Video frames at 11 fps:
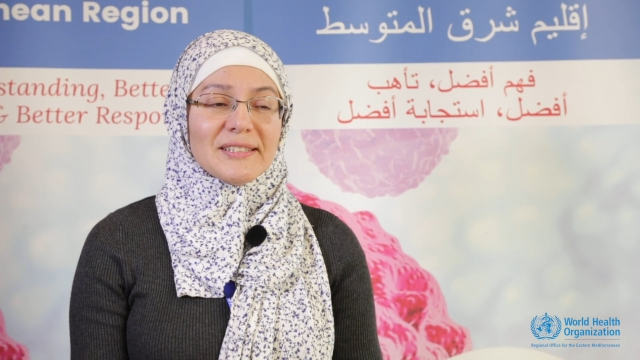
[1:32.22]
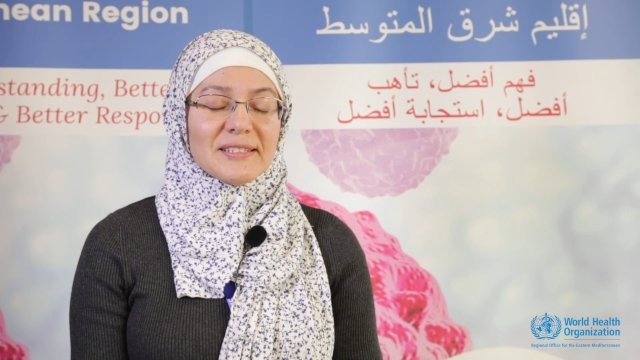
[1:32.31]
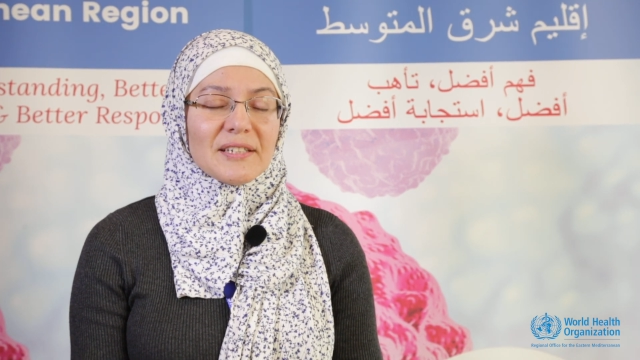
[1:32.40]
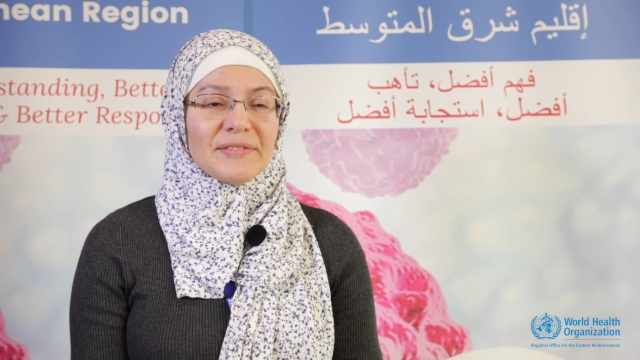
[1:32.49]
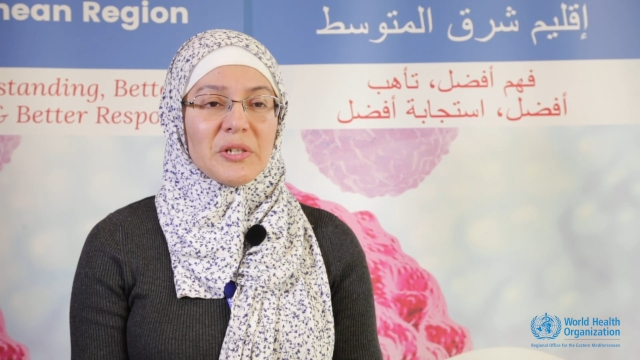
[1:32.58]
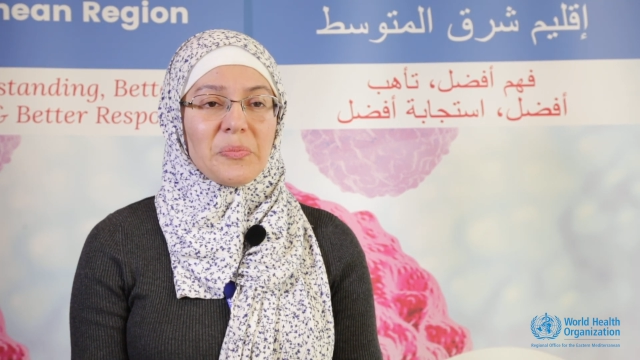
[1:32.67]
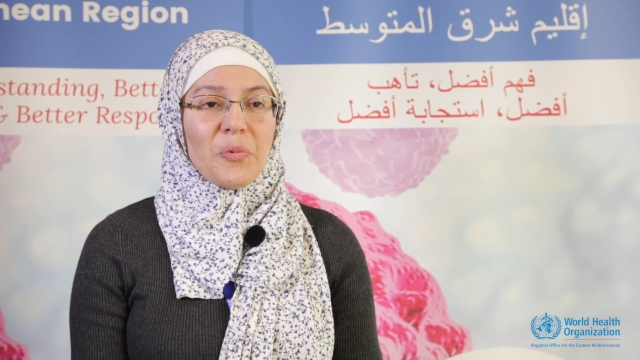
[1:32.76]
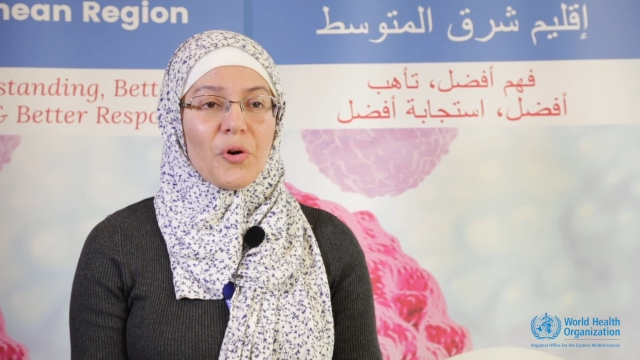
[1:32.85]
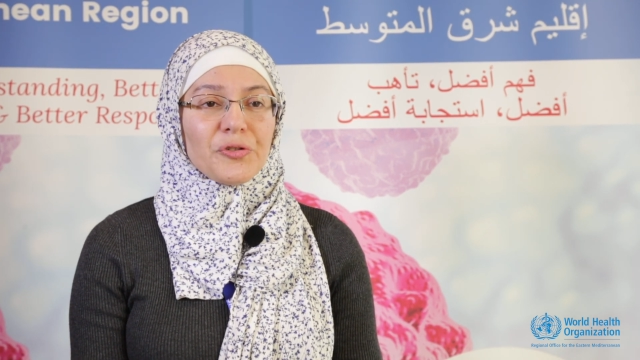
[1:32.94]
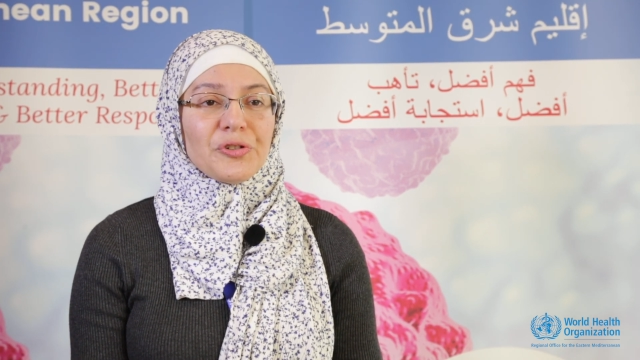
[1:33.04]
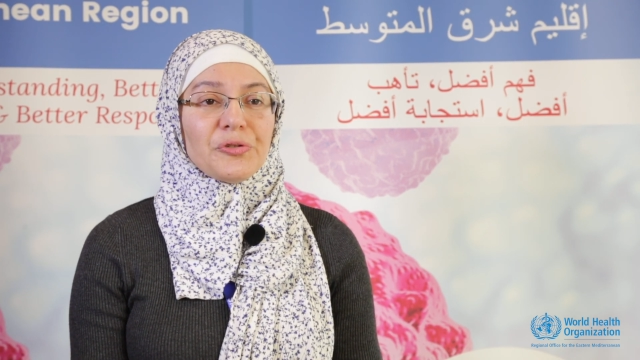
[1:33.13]
This is very
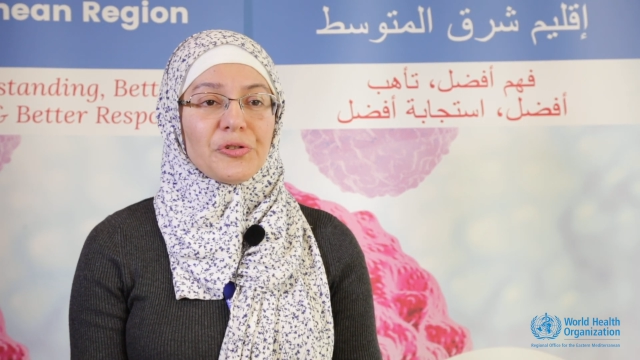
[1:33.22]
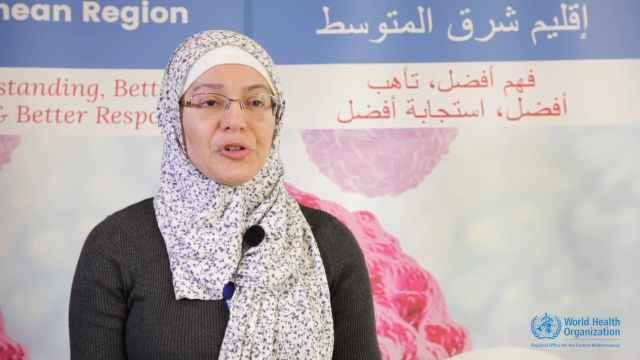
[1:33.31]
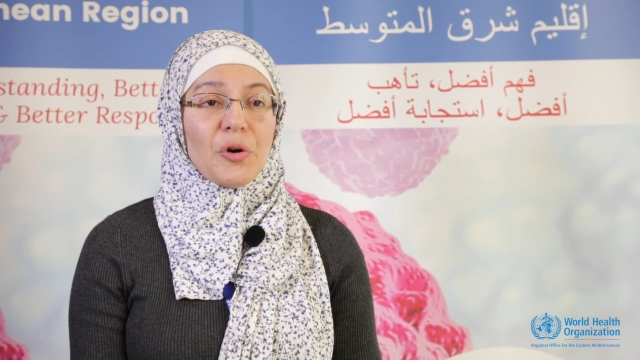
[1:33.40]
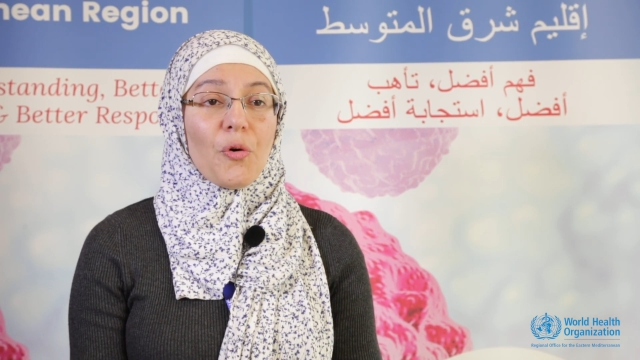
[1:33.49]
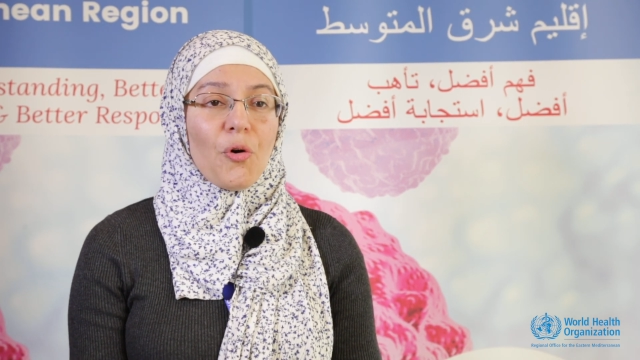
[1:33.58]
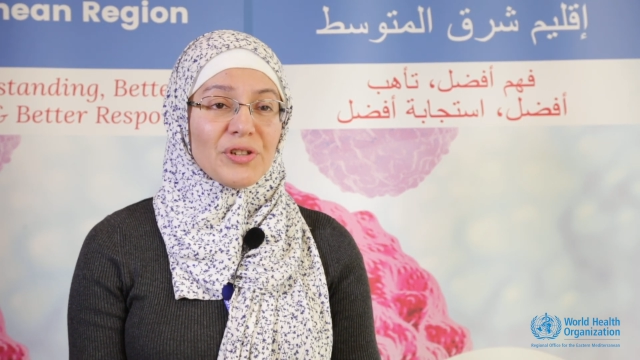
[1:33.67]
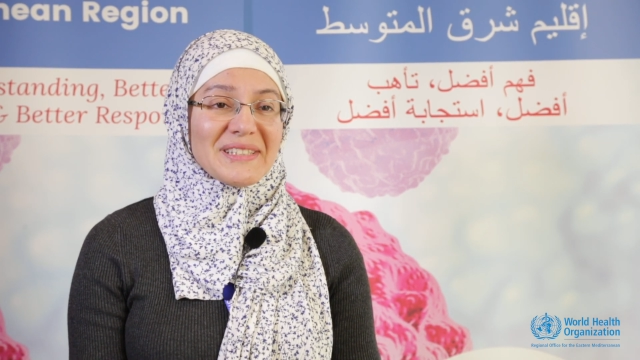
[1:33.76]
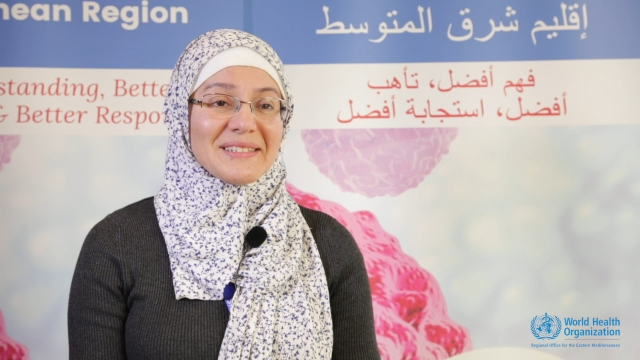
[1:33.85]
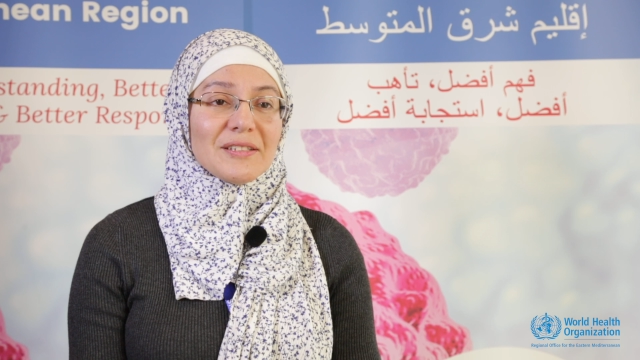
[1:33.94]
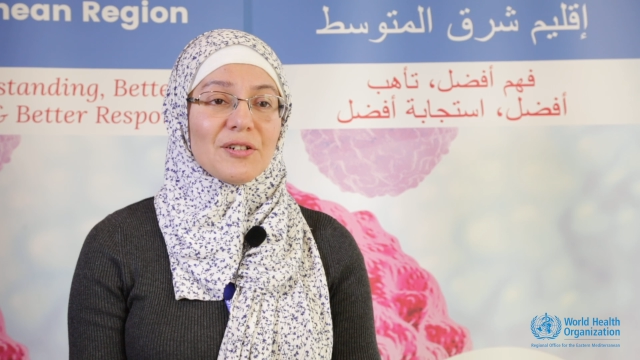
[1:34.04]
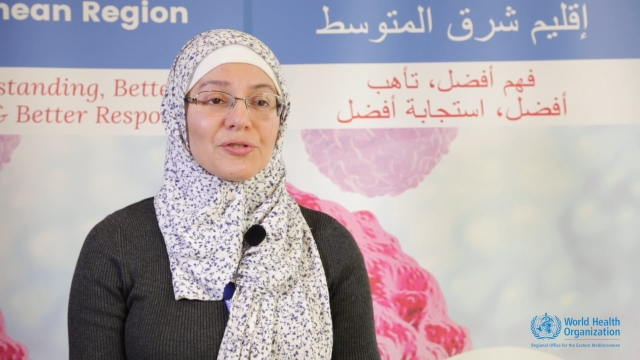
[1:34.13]
important to know all the
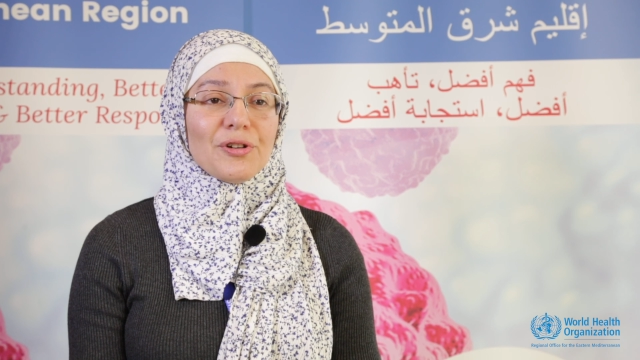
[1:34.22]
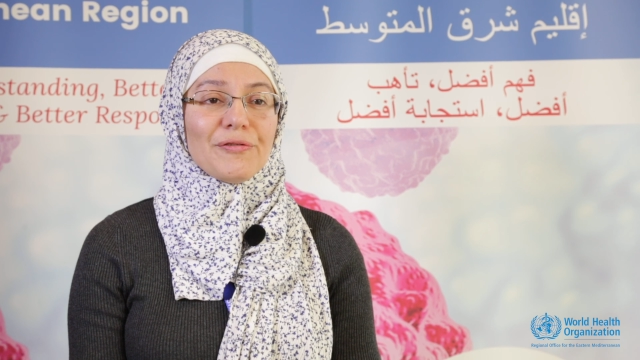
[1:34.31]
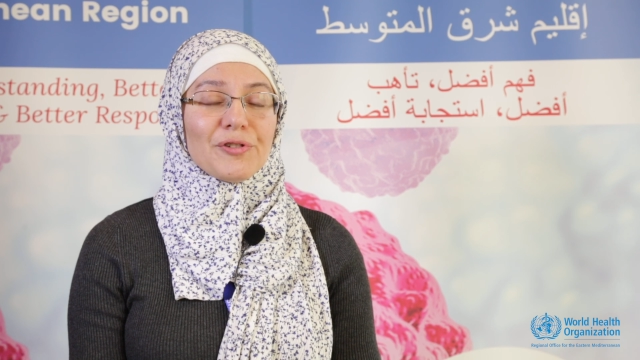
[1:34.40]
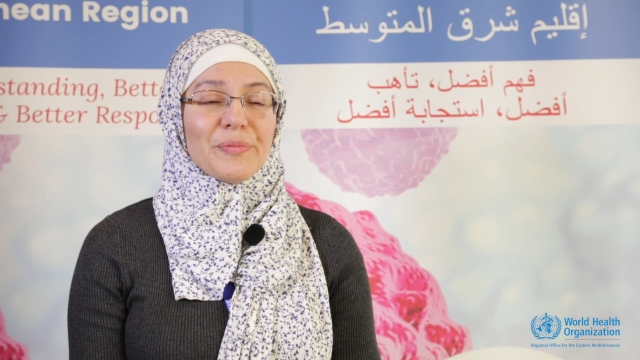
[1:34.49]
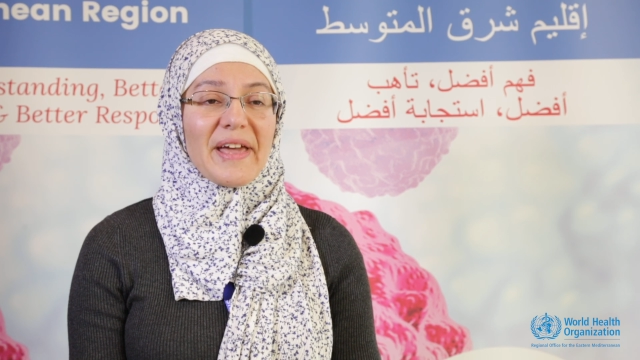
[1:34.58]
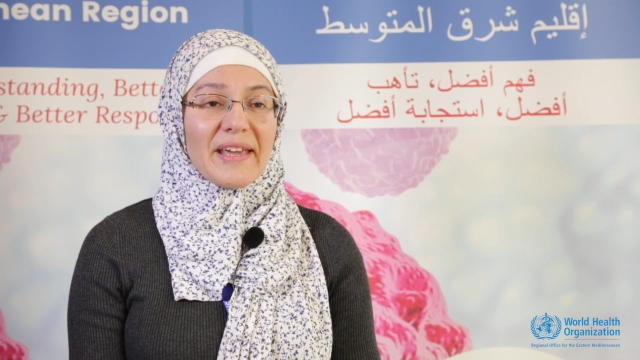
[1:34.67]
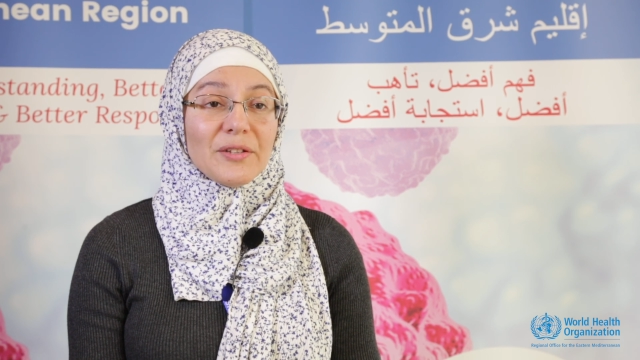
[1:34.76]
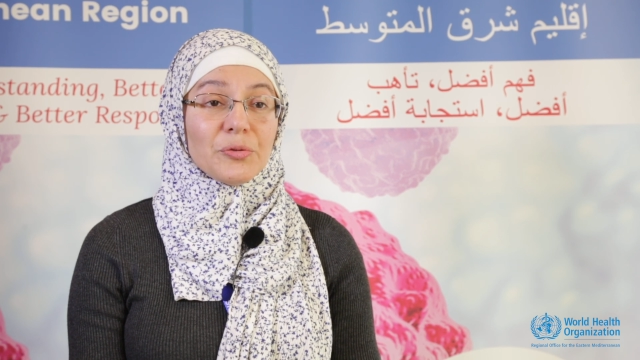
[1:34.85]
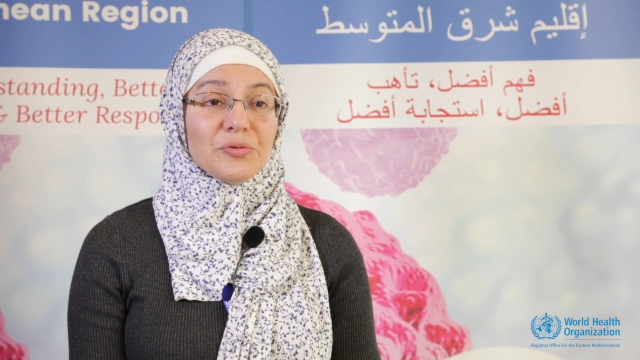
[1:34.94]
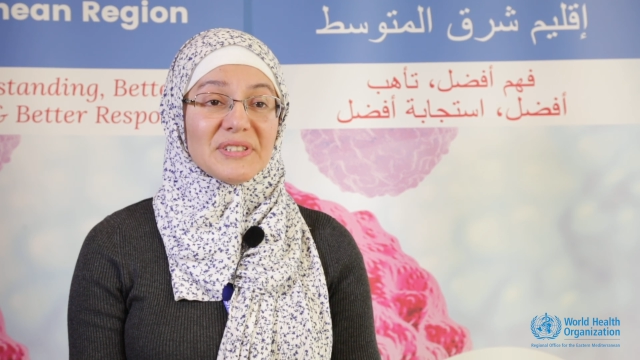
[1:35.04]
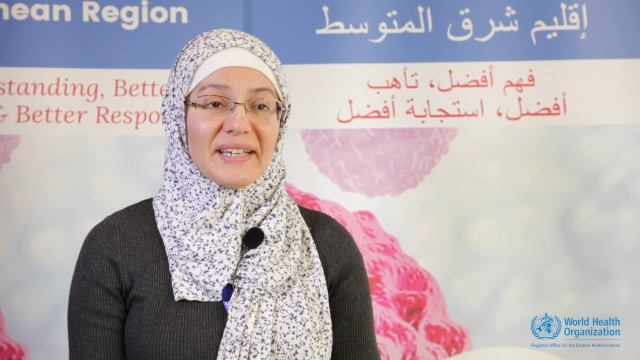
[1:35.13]
circle from A
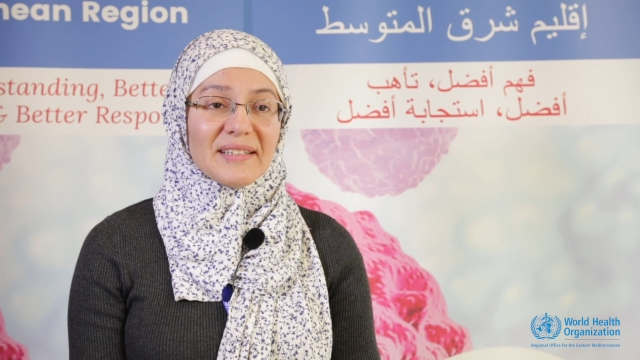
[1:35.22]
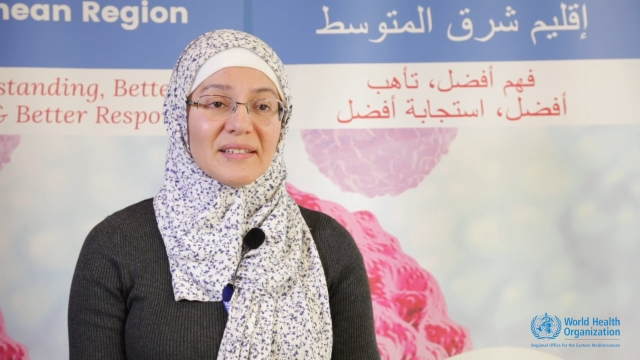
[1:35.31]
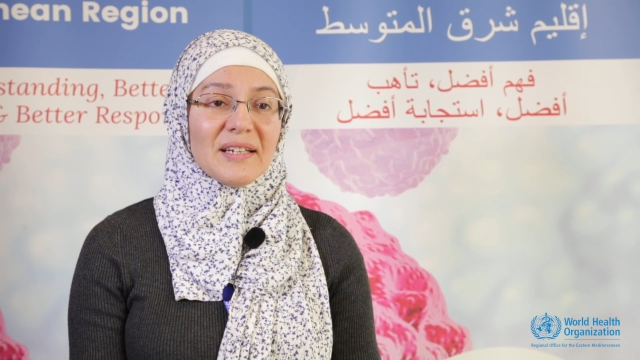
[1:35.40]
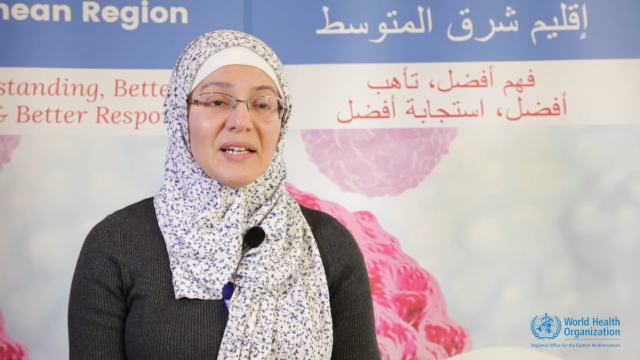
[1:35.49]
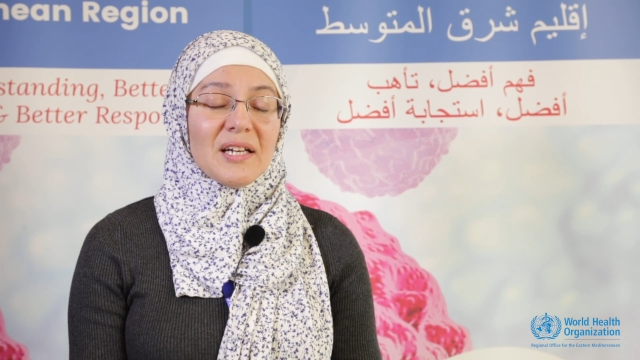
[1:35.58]
to Z,